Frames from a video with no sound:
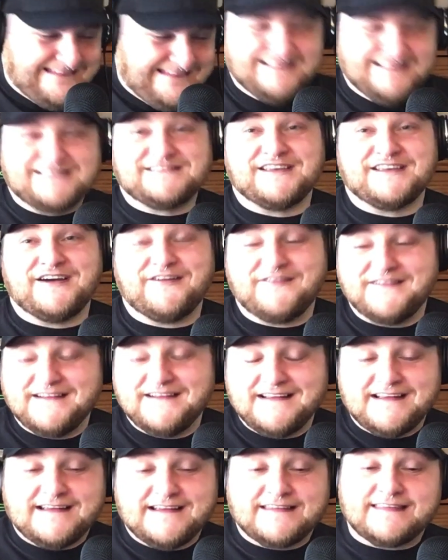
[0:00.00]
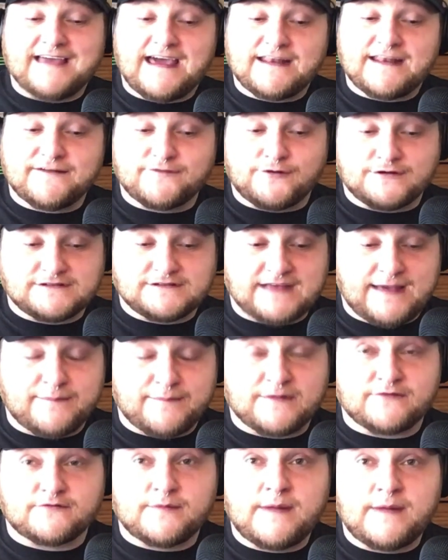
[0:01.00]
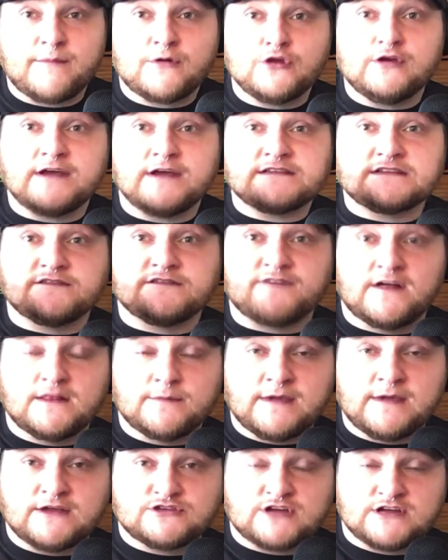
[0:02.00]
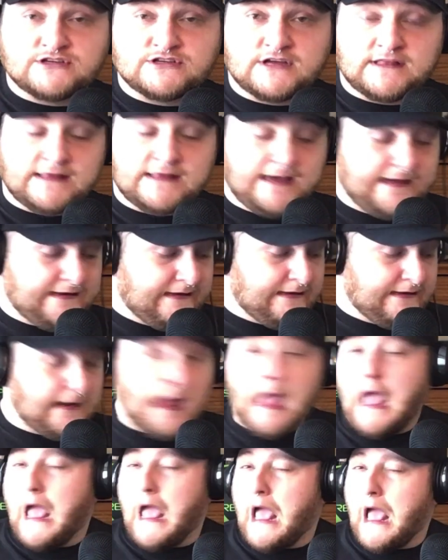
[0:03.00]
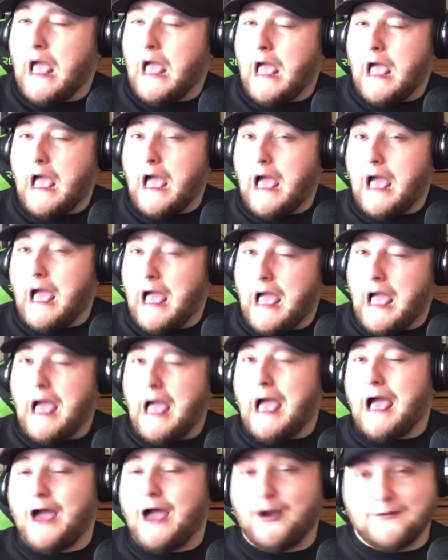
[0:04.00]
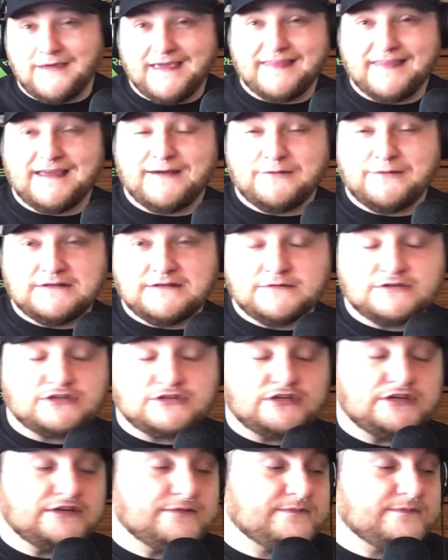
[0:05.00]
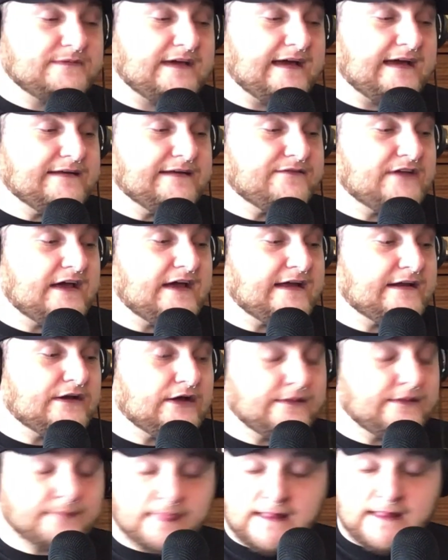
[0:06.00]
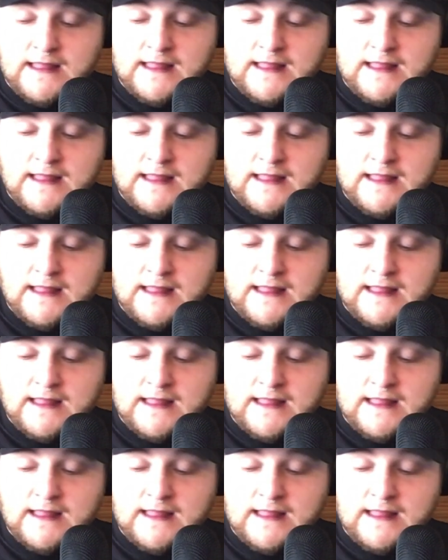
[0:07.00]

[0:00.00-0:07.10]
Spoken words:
So that, of course, happened. Remember, you guys can follow me at Jon Jon Lannen. Oh, yeah, that one was good. Kind of not at all.